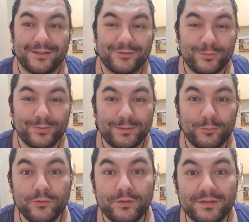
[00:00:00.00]
too many
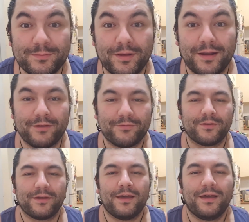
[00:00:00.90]
movies in my life.
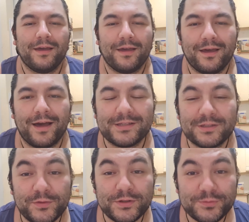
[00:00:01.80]
I
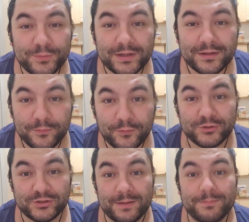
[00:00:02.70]
just finished reading the
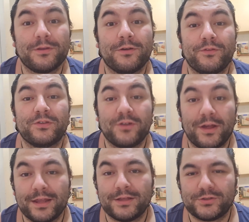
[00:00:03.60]
first chapter of The
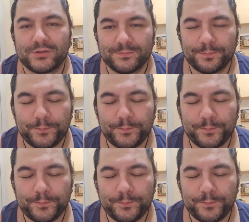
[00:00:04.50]
Slight Edge.